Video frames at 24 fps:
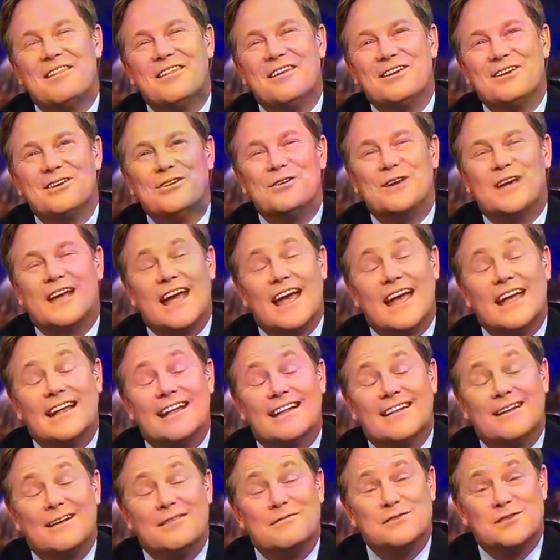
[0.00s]
the
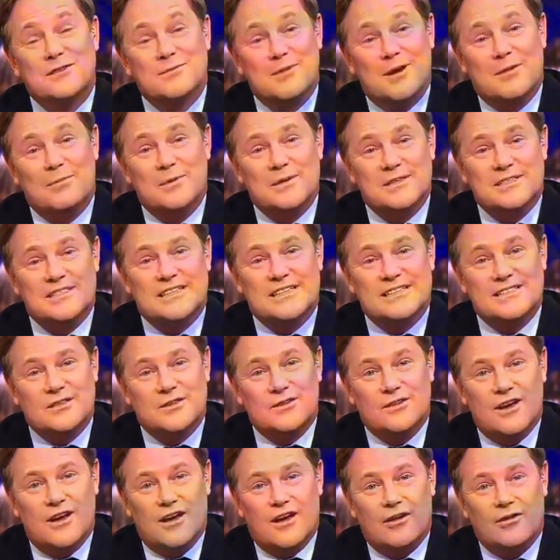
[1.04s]
UK loves the Muppets, as you
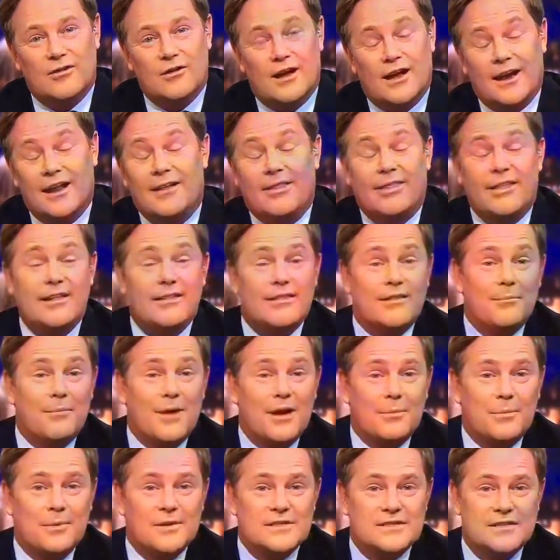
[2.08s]
know, and I think the
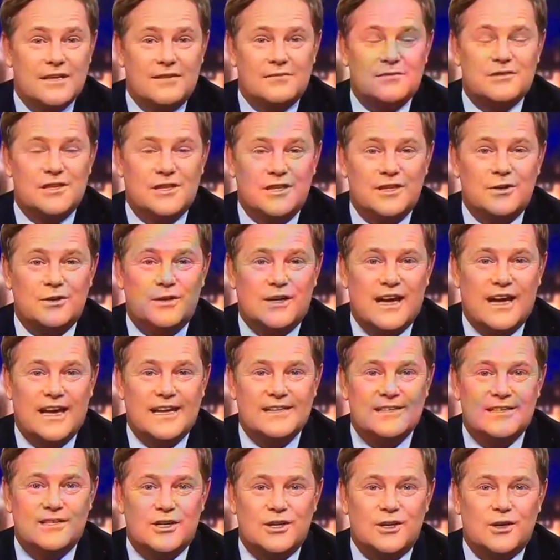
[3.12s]
Muppets loves the UK
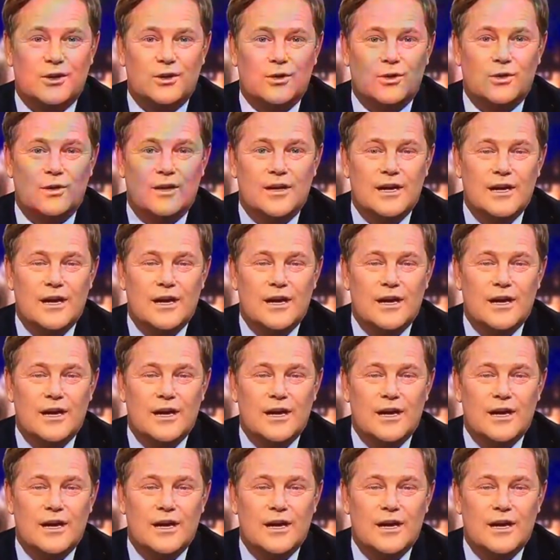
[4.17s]
oh. too.